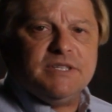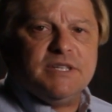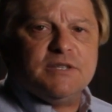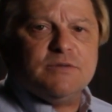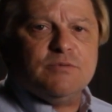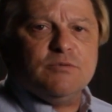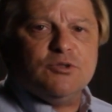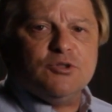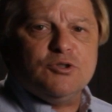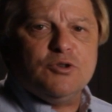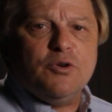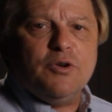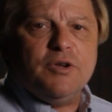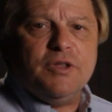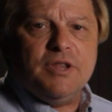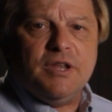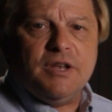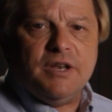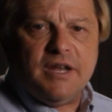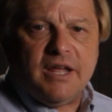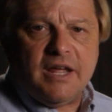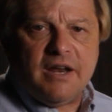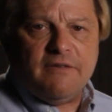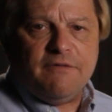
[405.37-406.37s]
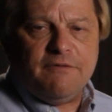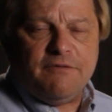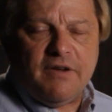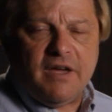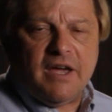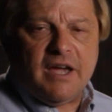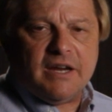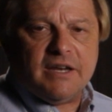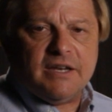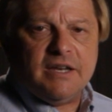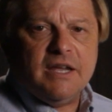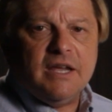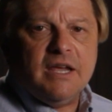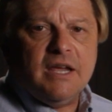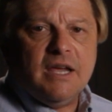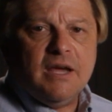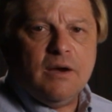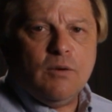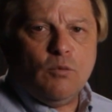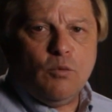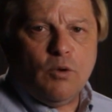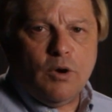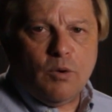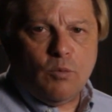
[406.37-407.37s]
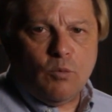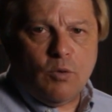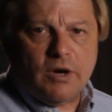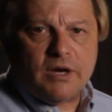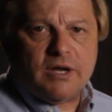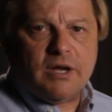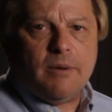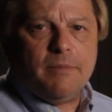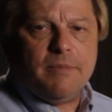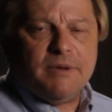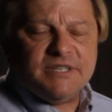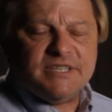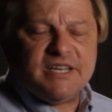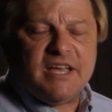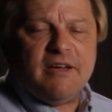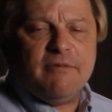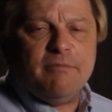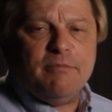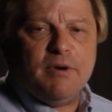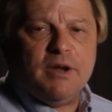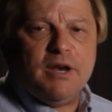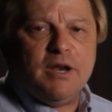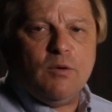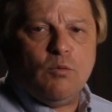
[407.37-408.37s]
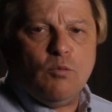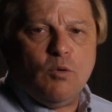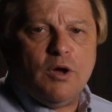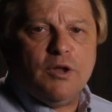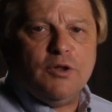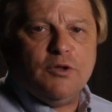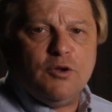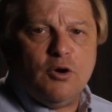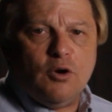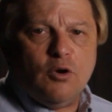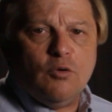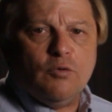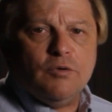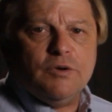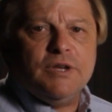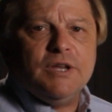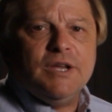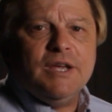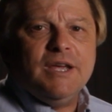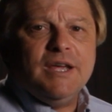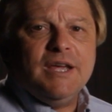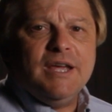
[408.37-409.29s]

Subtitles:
This will show you the net effect, what companies have money, what don't.